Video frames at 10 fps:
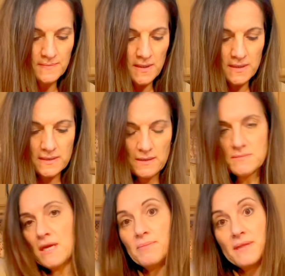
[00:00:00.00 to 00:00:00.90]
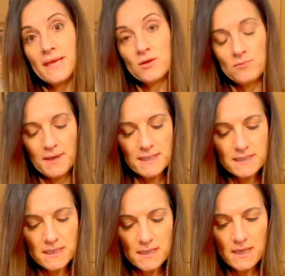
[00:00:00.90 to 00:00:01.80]
some type of legume
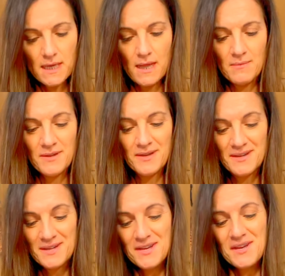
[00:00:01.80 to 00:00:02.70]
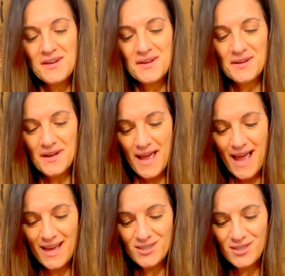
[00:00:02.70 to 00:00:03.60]
pasta, and I'm going to
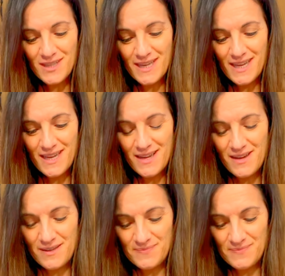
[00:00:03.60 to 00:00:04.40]
actually